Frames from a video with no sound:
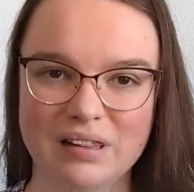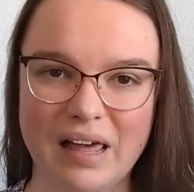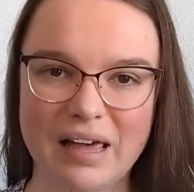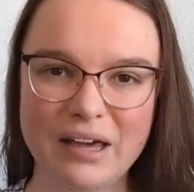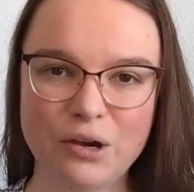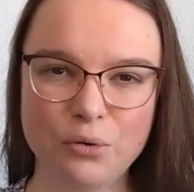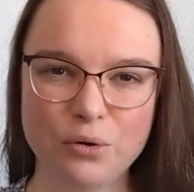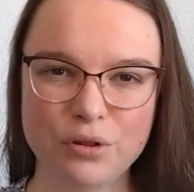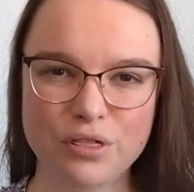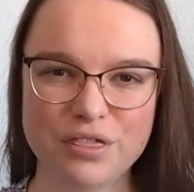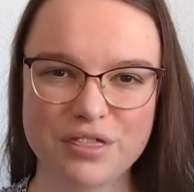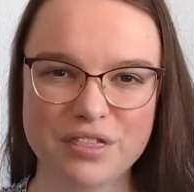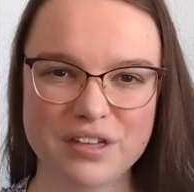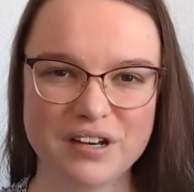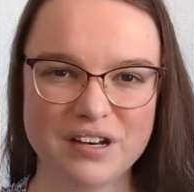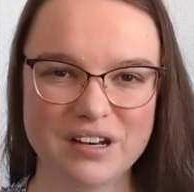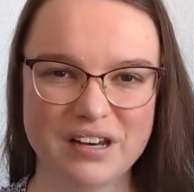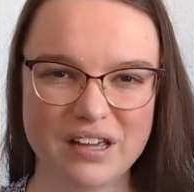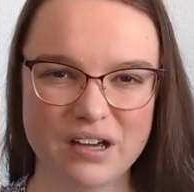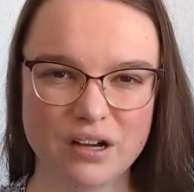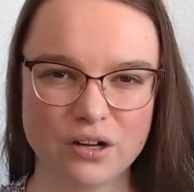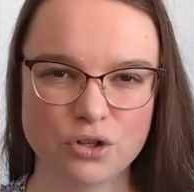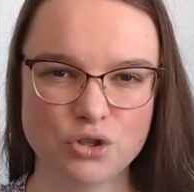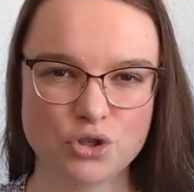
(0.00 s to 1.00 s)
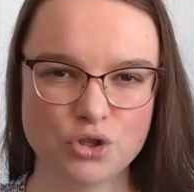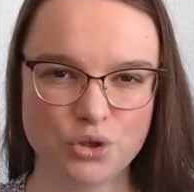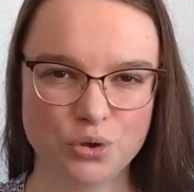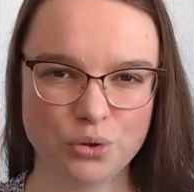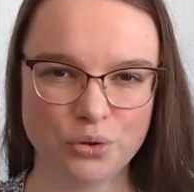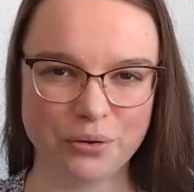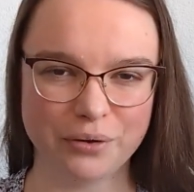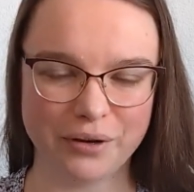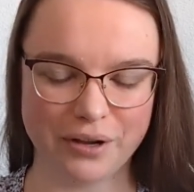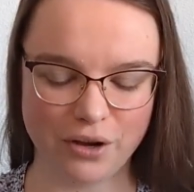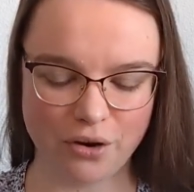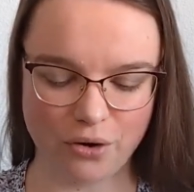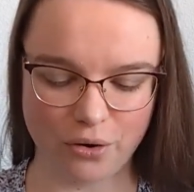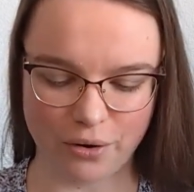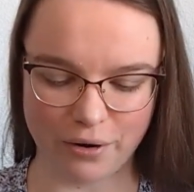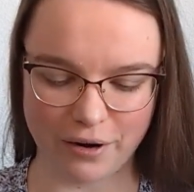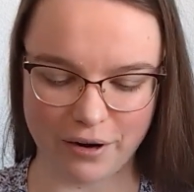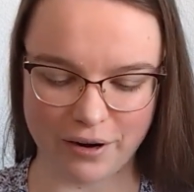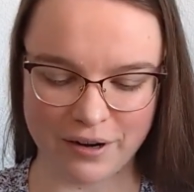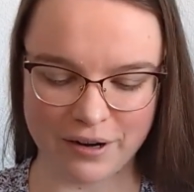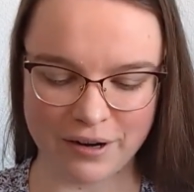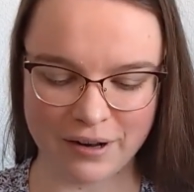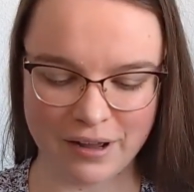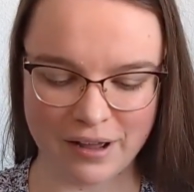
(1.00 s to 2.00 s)
Like with the neon jewelry
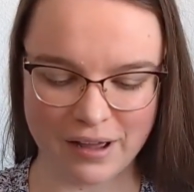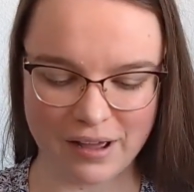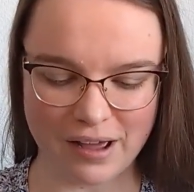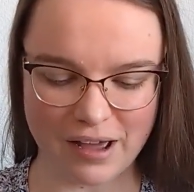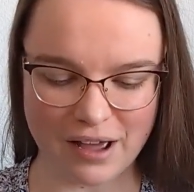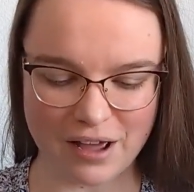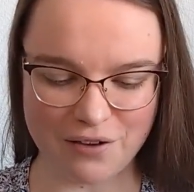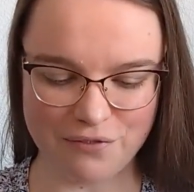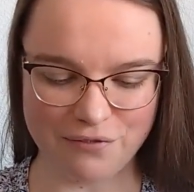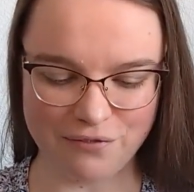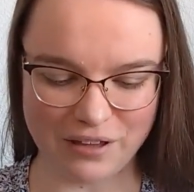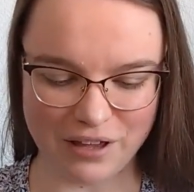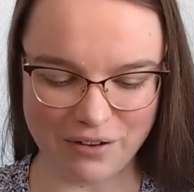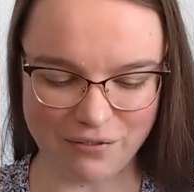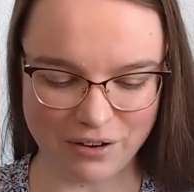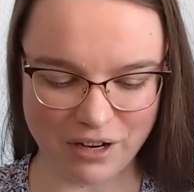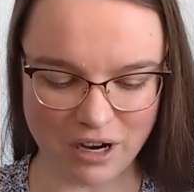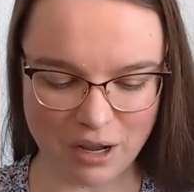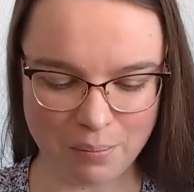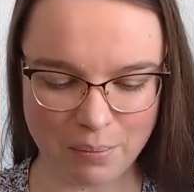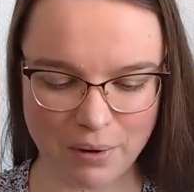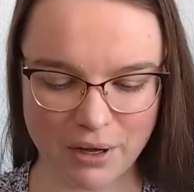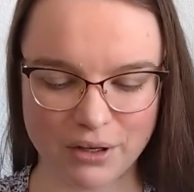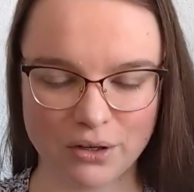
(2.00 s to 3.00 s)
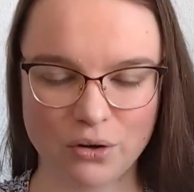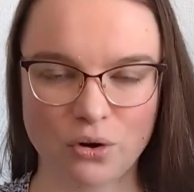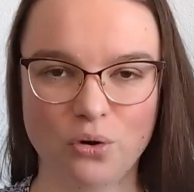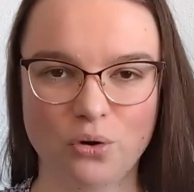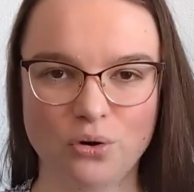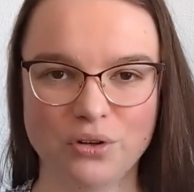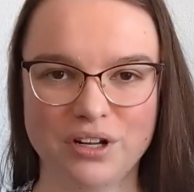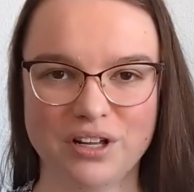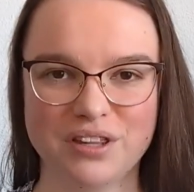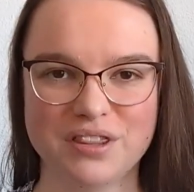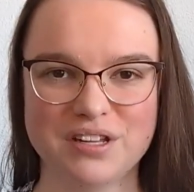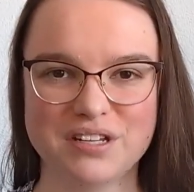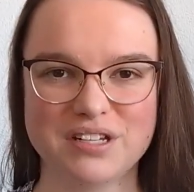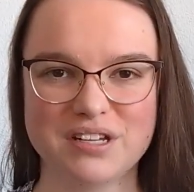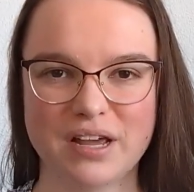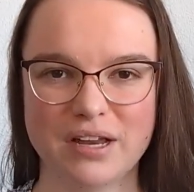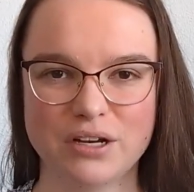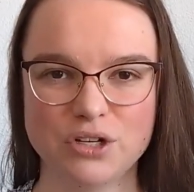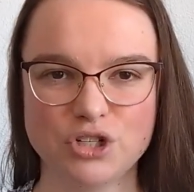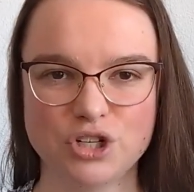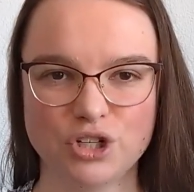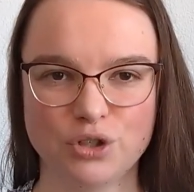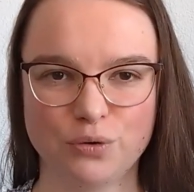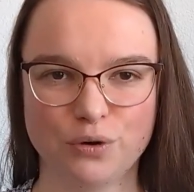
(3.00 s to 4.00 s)
cord, I've given up on holding the
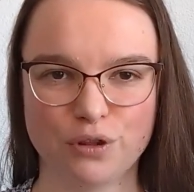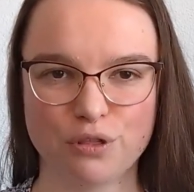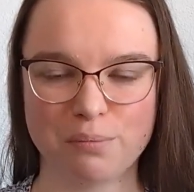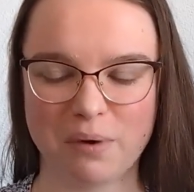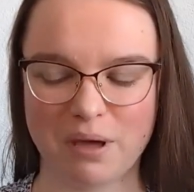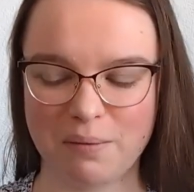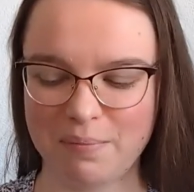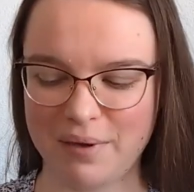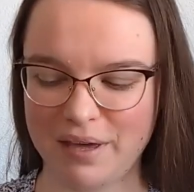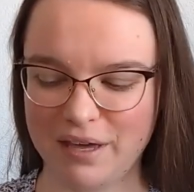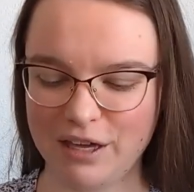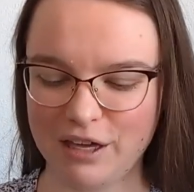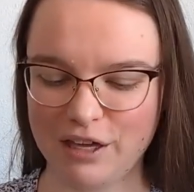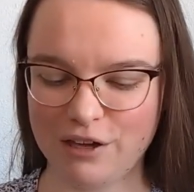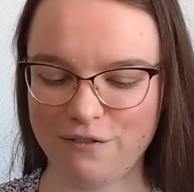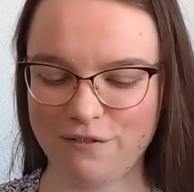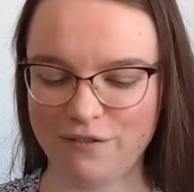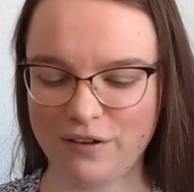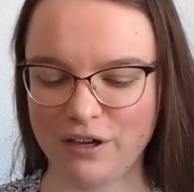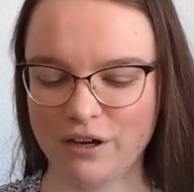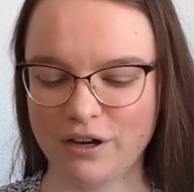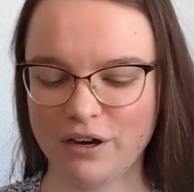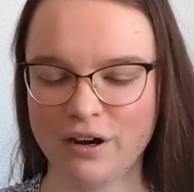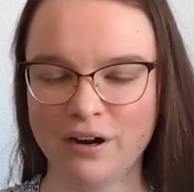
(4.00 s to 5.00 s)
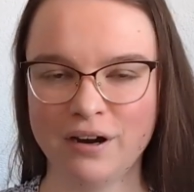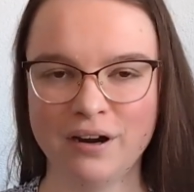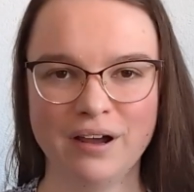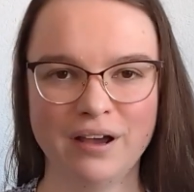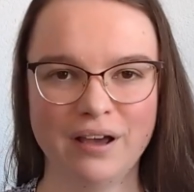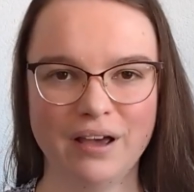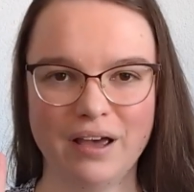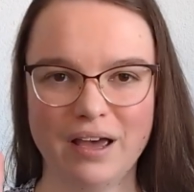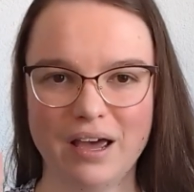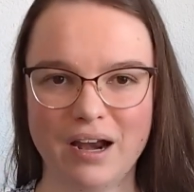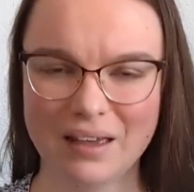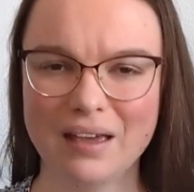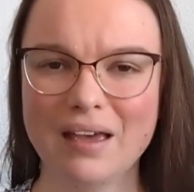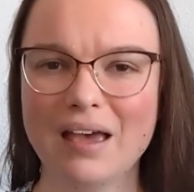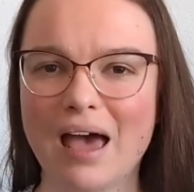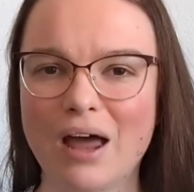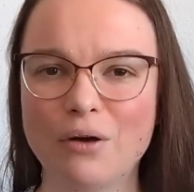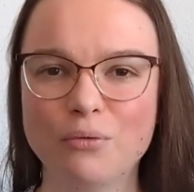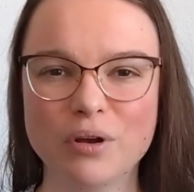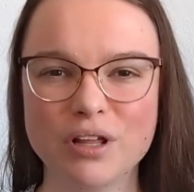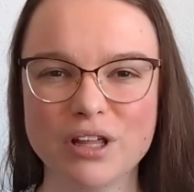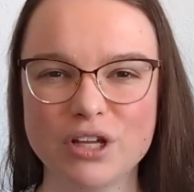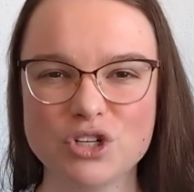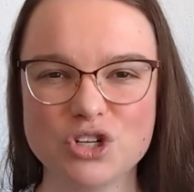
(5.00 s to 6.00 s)
tension with my pinky finger
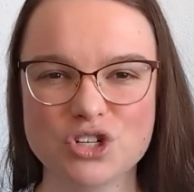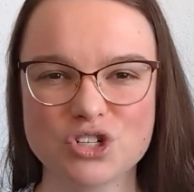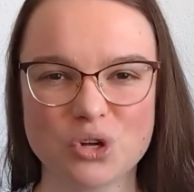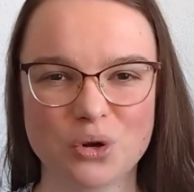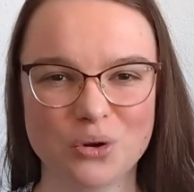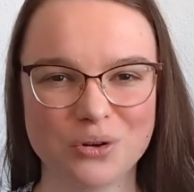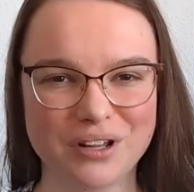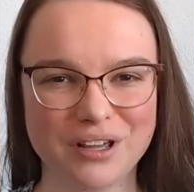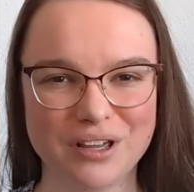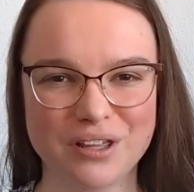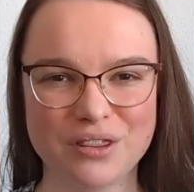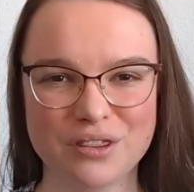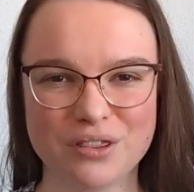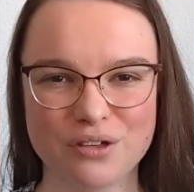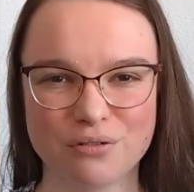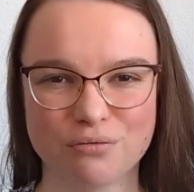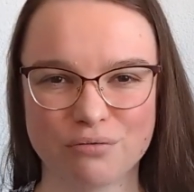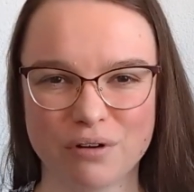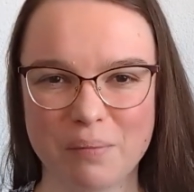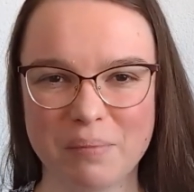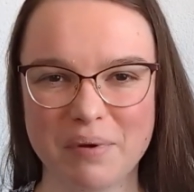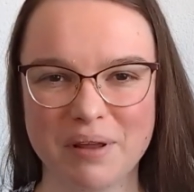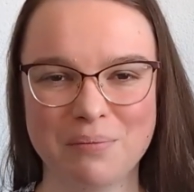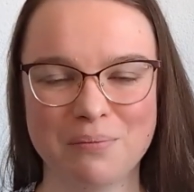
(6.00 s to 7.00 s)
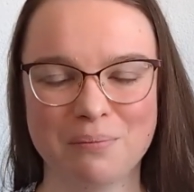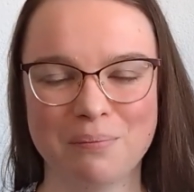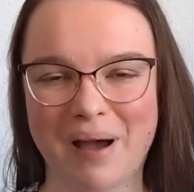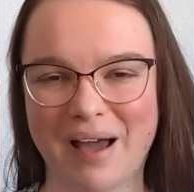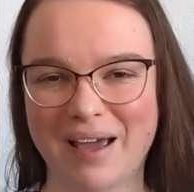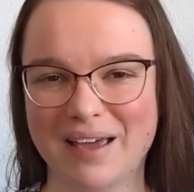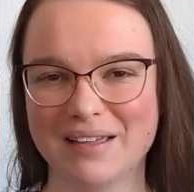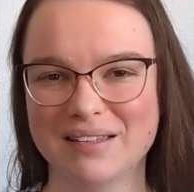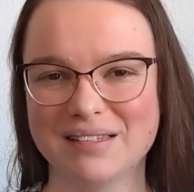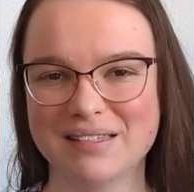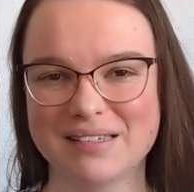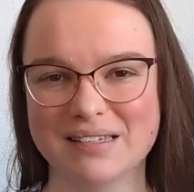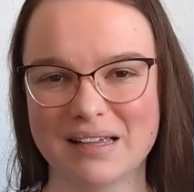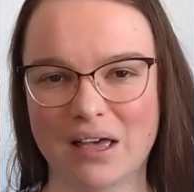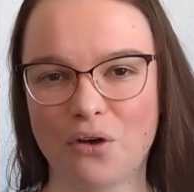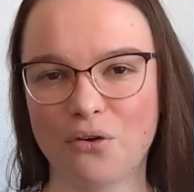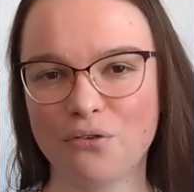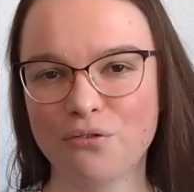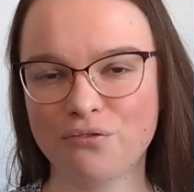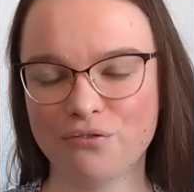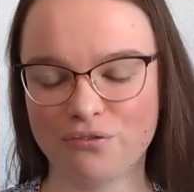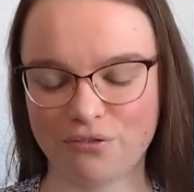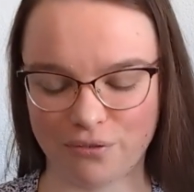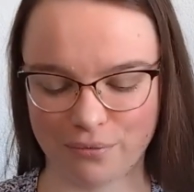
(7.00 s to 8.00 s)
and really just holding the ribbon by
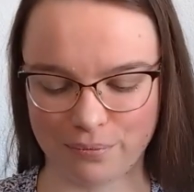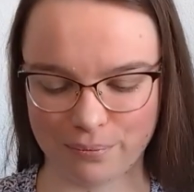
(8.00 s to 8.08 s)
itself.